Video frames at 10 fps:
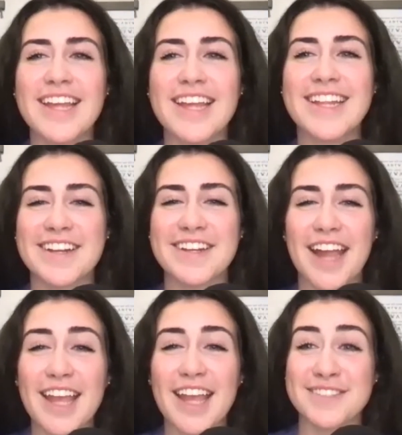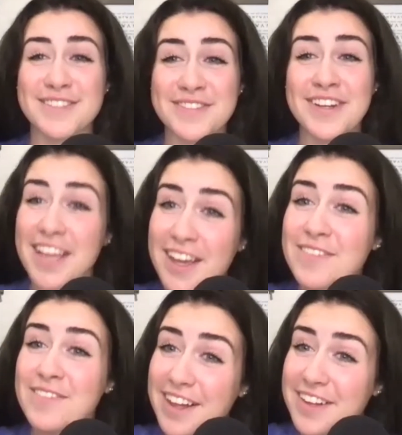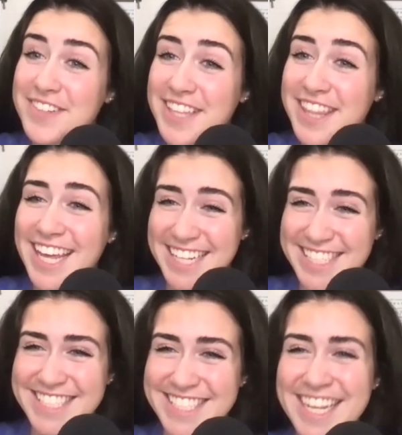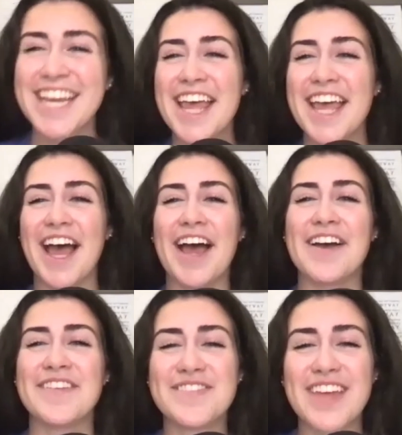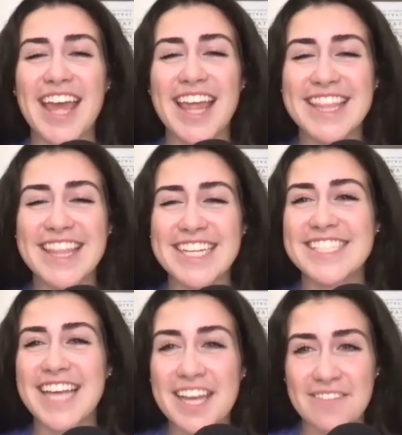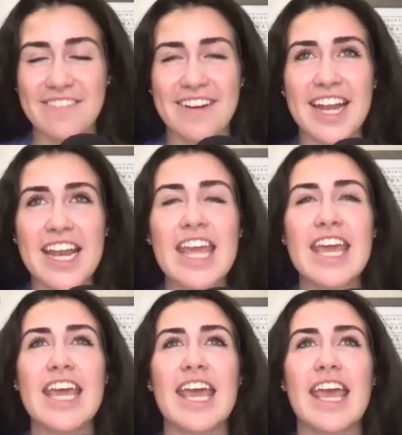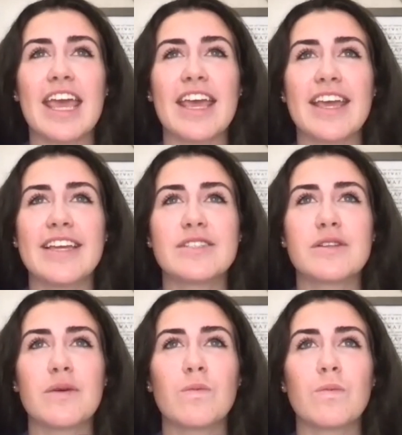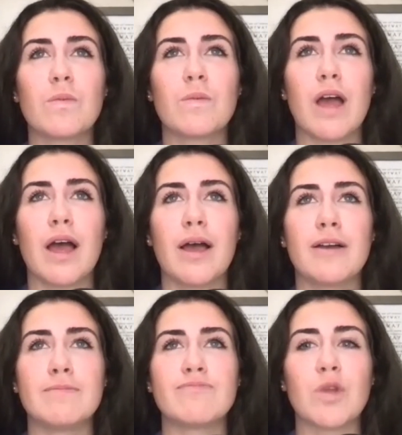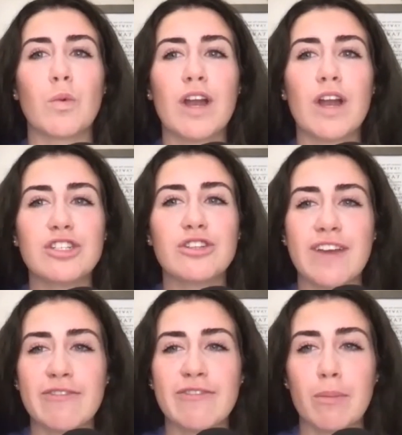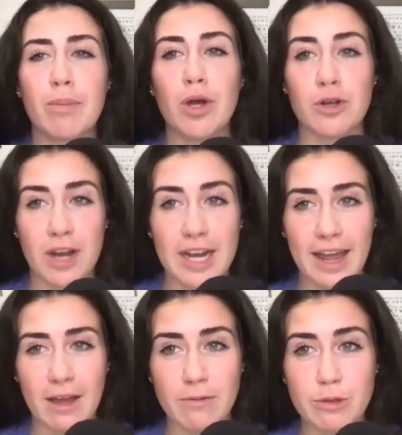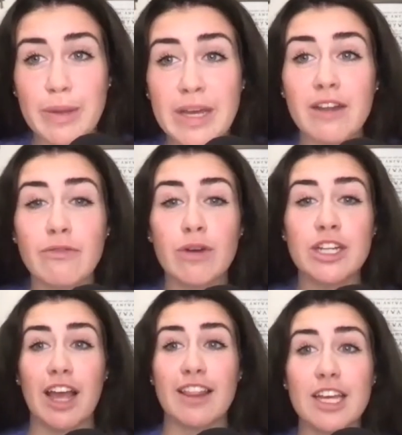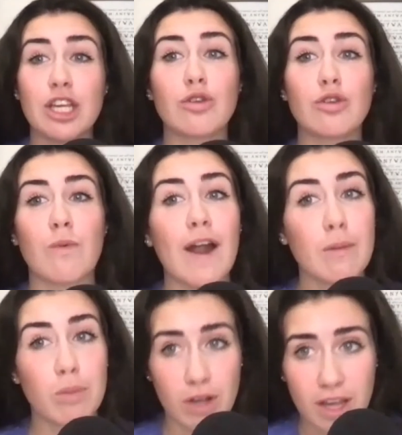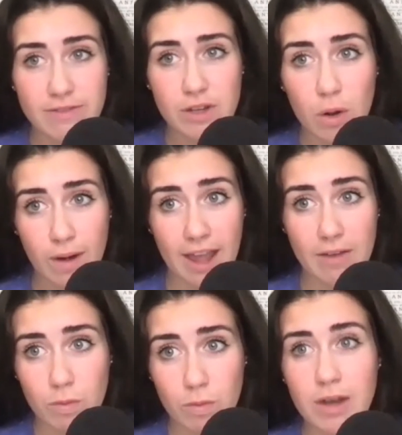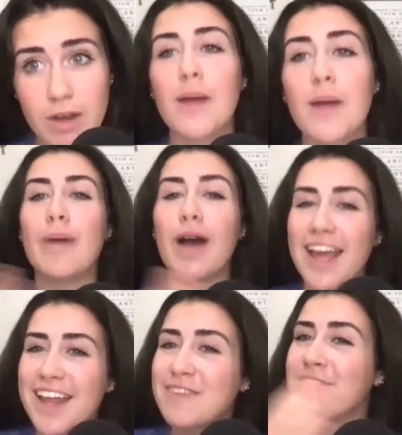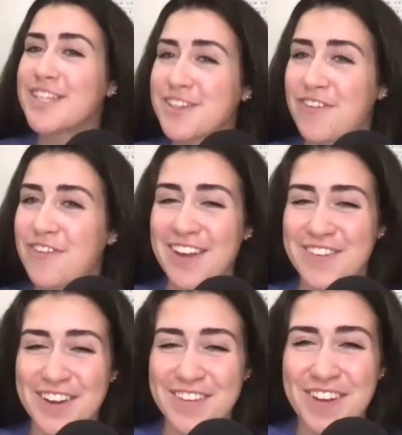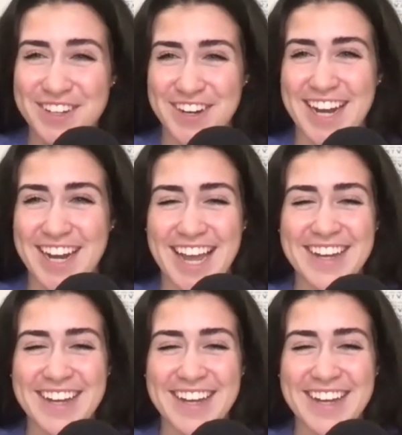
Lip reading: that. It goes really well with this. The second one is, what is your favorite book right now? Speaking of which, I think you should write a book if you don't have one. But what's your favorite book right now?